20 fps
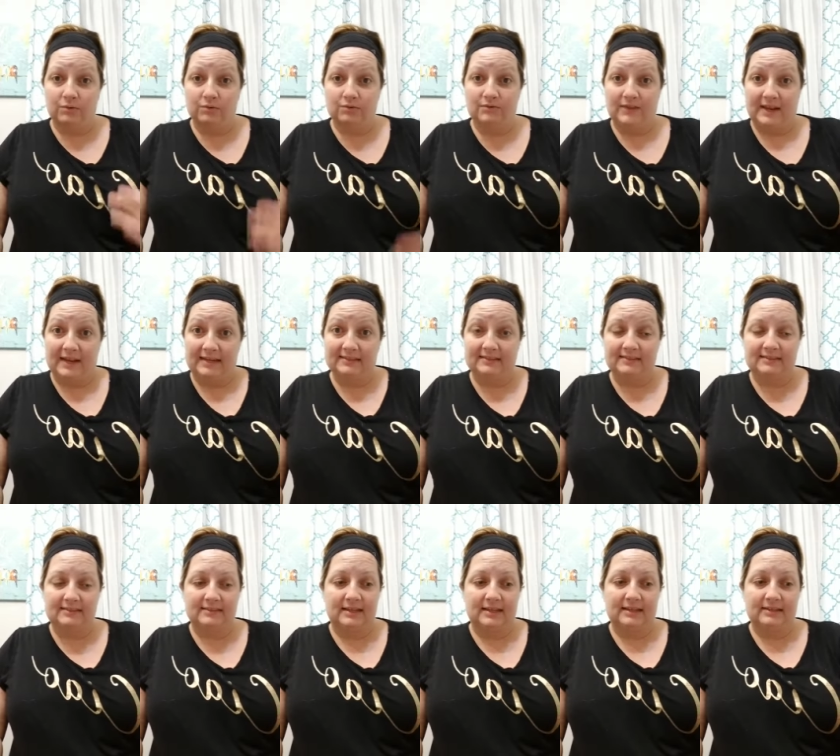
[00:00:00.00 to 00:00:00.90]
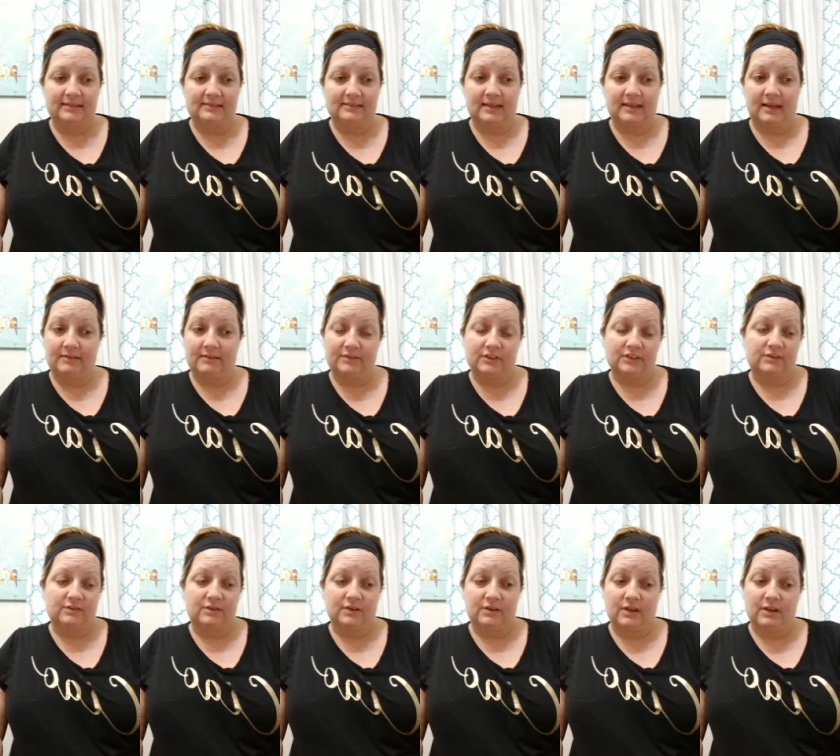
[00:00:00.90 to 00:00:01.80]
face, is I've
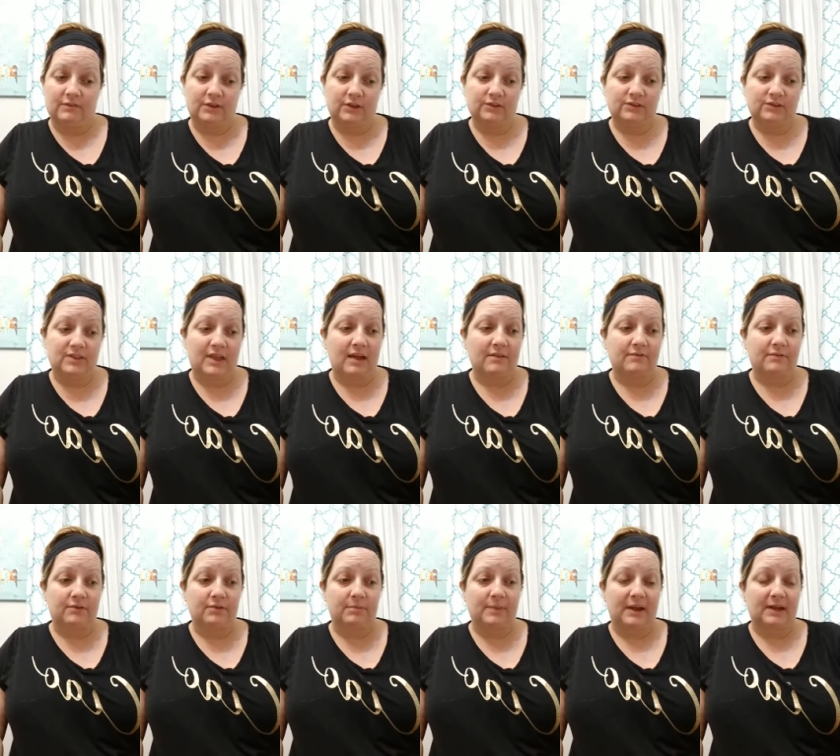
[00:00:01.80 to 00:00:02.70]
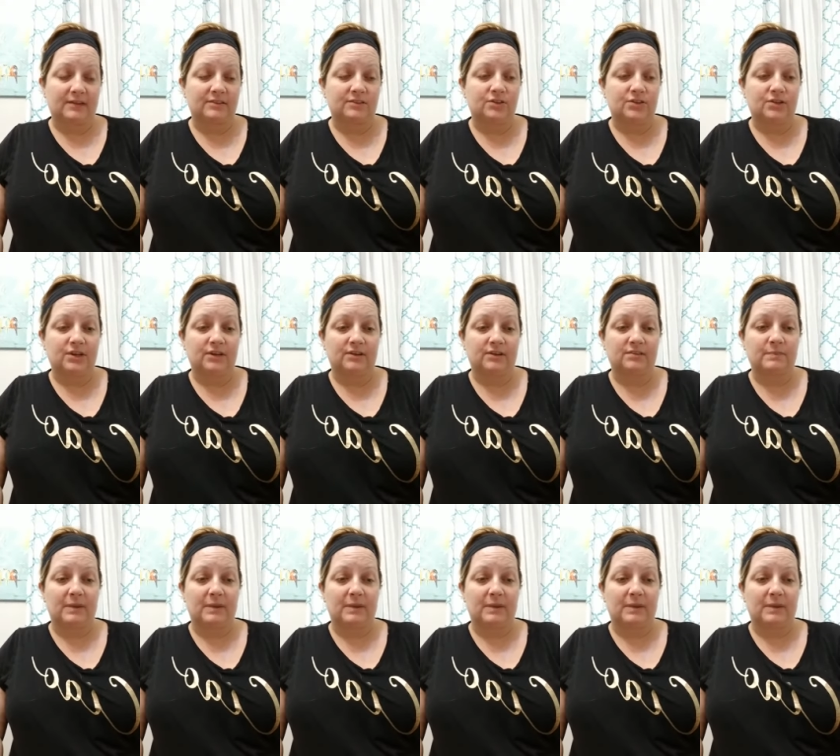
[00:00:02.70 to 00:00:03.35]
just have used that for the past 2 years.